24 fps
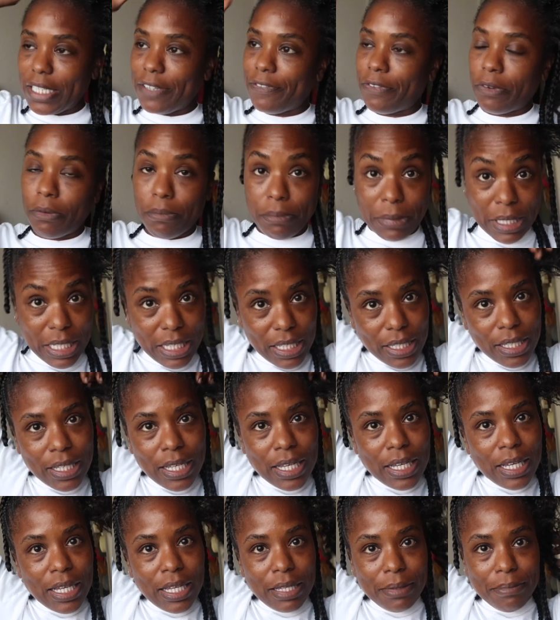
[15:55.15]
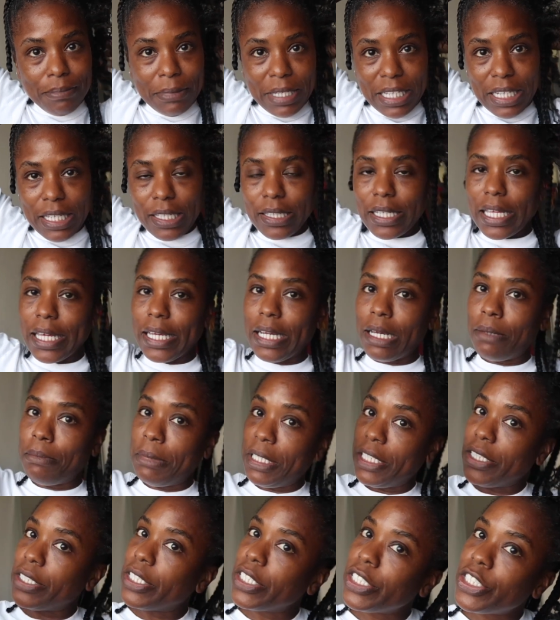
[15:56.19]
for me, meaning like a
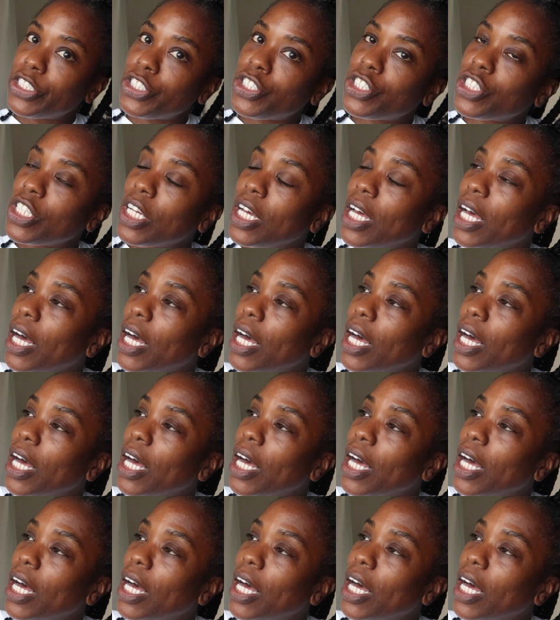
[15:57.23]
meat dish.